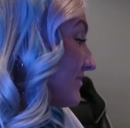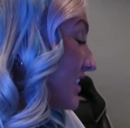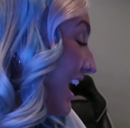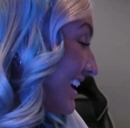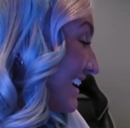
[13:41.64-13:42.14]

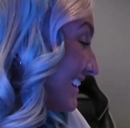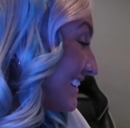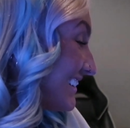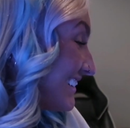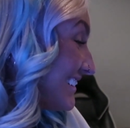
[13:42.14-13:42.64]

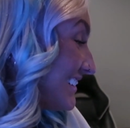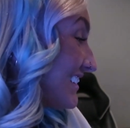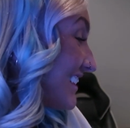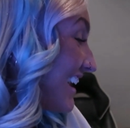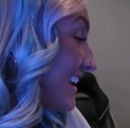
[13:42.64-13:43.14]
Say
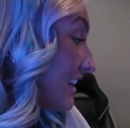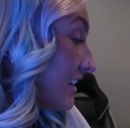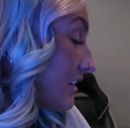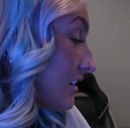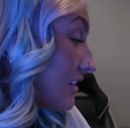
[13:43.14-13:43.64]

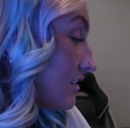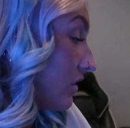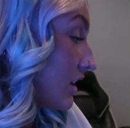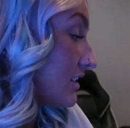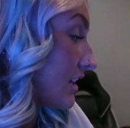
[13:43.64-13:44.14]
it.
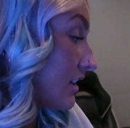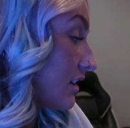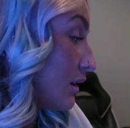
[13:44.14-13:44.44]
What is it?